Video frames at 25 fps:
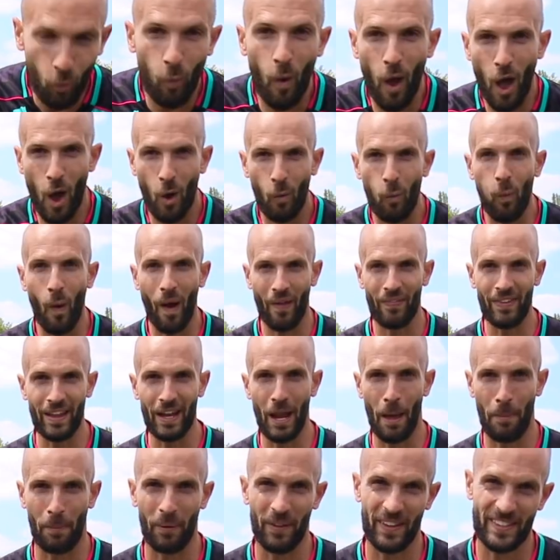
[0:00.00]
were 1-0
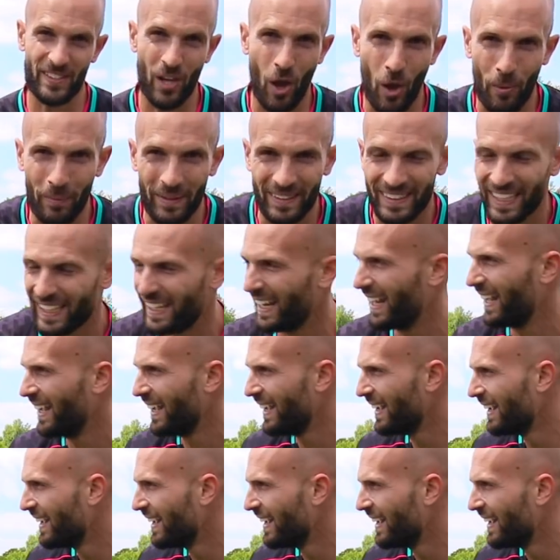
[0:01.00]
up at the time he did it.